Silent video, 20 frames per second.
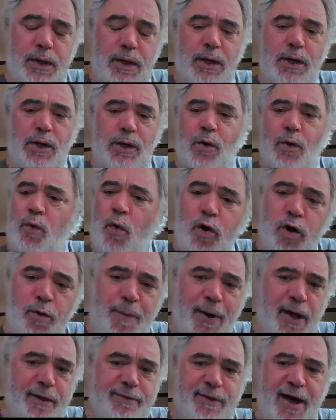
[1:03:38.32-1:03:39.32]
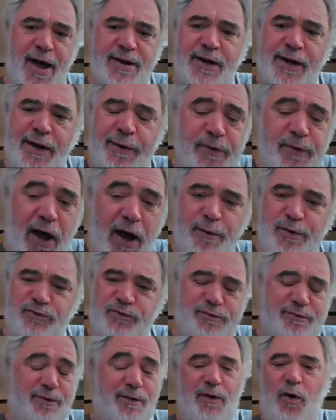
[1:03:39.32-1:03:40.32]
you know wrote about that, and I, I
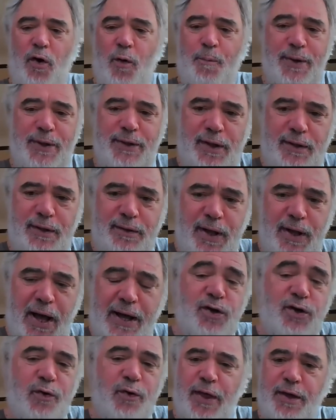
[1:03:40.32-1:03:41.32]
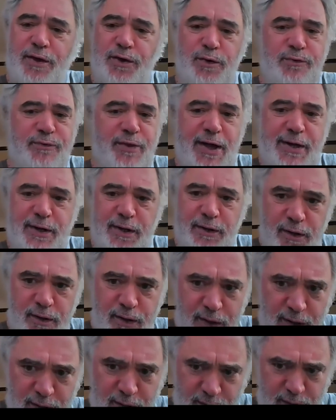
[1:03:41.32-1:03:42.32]
was hoping that I don't know if they used that in
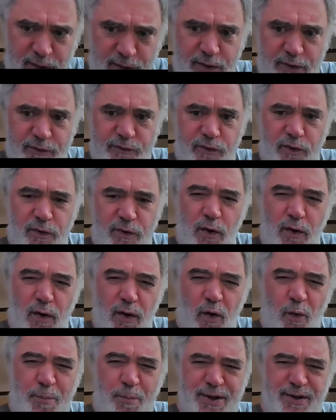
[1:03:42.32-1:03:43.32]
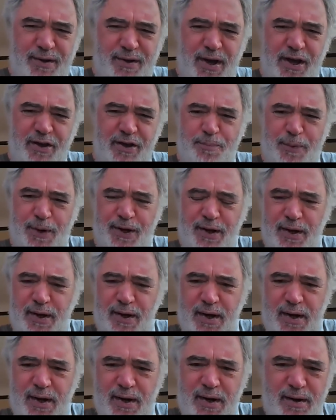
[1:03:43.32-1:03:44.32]
the, in, in, this opiate case, but
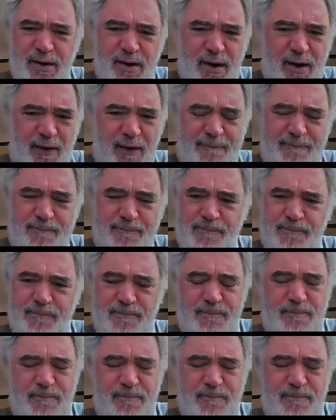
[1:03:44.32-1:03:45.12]
um,